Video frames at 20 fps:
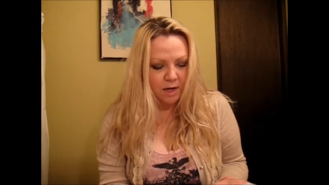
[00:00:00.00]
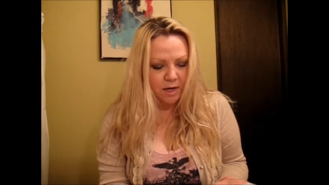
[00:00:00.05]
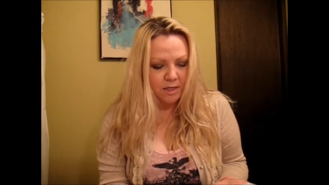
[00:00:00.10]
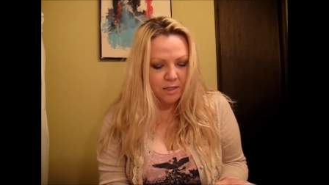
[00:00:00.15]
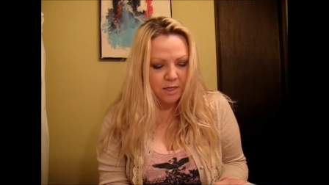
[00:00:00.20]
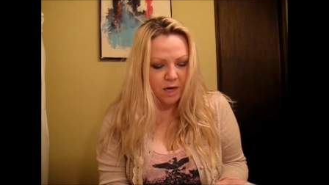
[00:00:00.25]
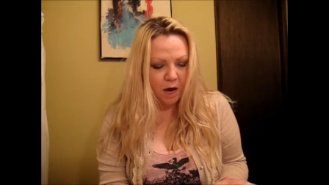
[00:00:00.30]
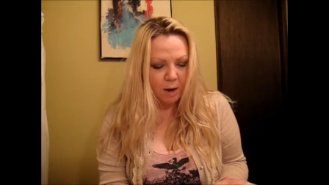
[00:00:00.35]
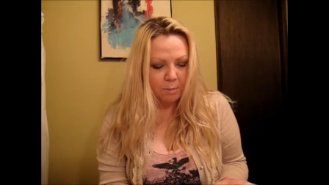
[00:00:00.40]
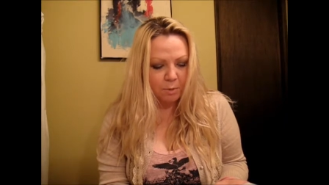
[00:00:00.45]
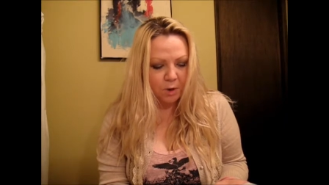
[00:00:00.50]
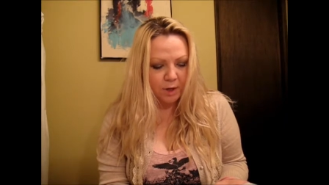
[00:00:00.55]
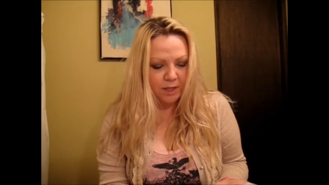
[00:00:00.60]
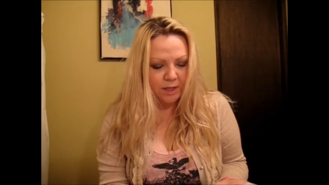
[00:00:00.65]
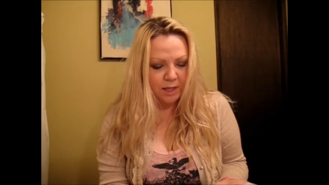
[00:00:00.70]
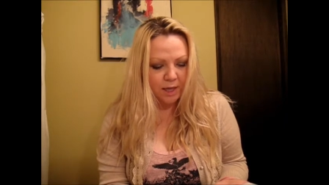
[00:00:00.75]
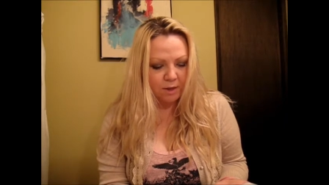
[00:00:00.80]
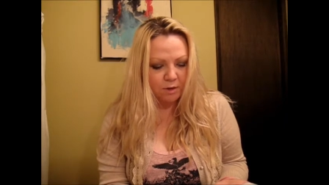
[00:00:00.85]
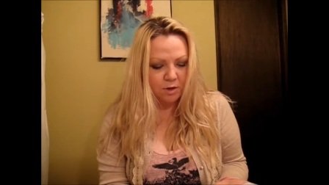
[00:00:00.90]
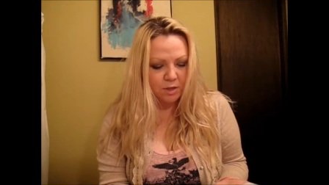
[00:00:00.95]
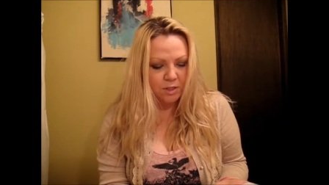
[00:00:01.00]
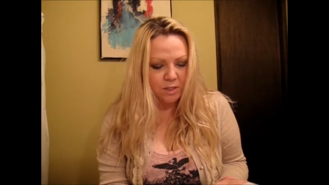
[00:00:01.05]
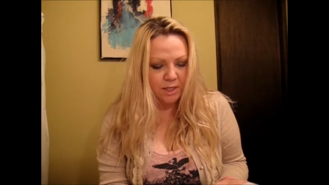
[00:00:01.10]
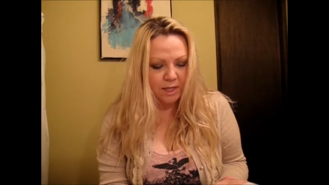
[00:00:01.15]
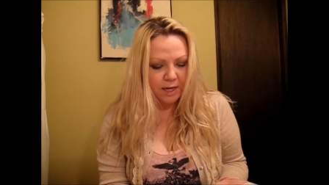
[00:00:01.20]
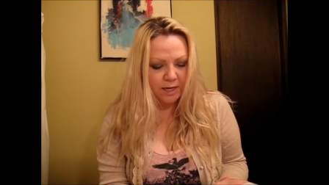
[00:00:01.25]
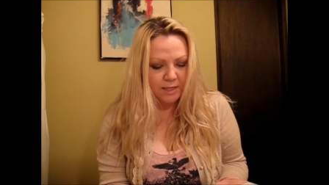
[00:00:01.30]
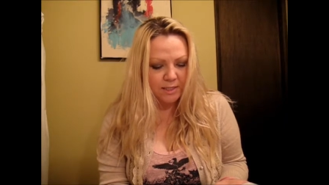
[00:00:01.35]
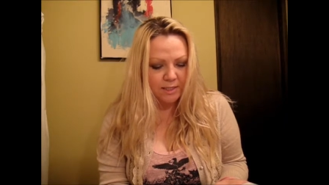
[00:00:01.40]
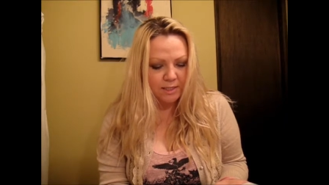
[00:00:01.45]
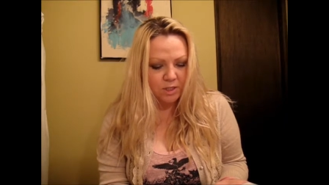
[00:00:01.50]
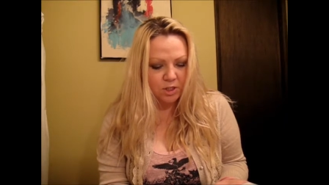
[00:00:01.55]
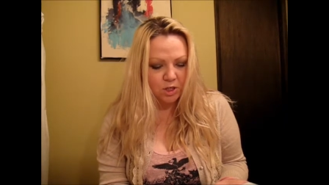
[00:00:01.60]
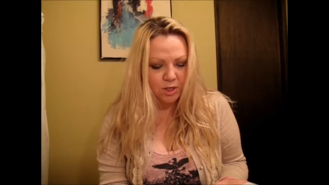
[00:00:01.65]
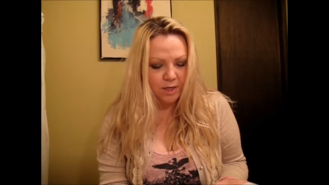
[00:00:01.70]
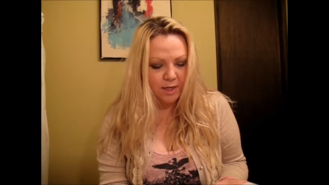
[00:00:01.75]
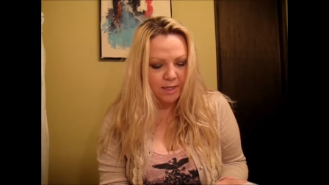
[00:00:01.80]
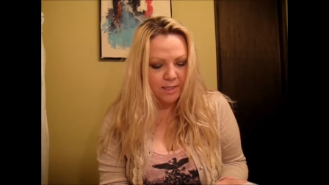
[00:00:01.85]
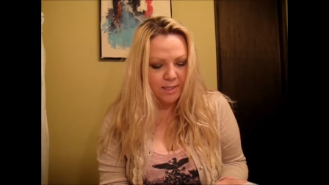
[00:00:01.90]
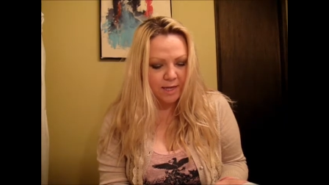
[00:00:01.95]
Top grade leather
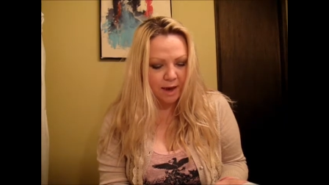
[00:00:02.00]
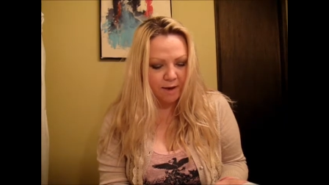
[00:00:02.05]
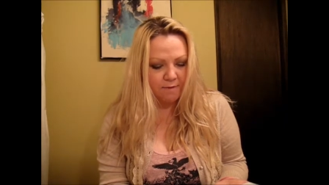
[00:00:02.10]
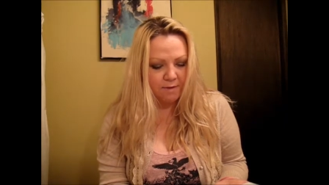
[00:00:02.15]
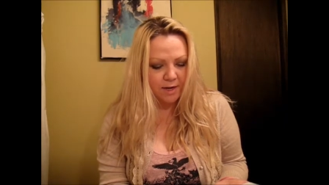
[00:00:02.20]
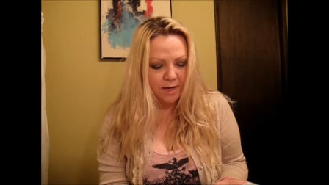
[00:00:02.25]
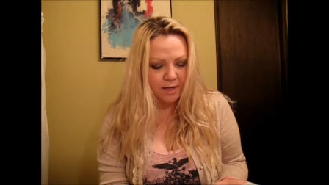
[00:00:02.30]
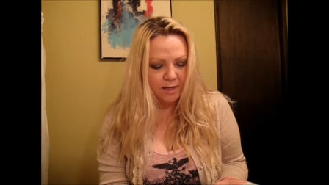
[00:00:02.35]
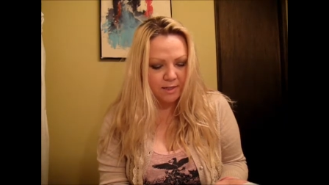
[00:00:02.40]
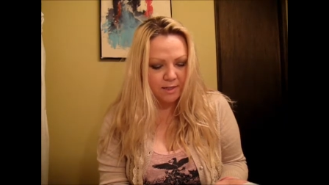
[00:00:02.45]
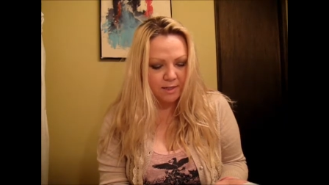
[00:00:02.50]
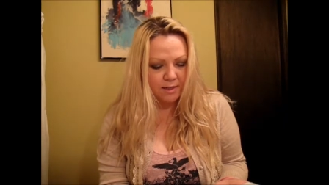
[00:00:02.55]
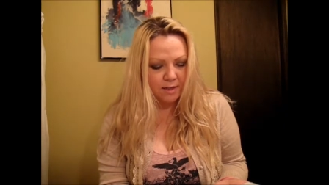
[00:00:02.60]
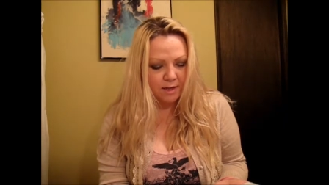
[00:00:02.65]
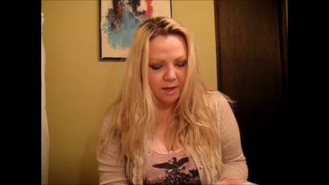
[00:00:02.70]
selection is evident.